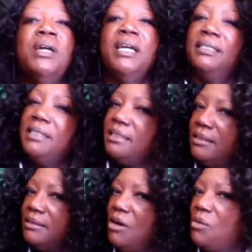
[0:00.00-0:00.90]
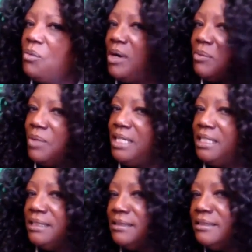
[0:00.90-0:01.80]
wigs and know what
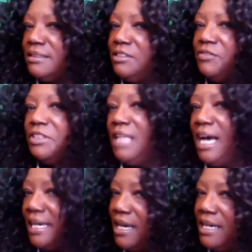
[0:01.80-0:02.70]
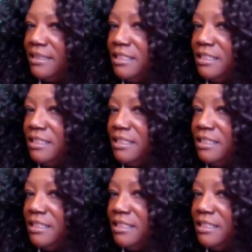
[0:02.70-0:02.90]
wigs should feel like,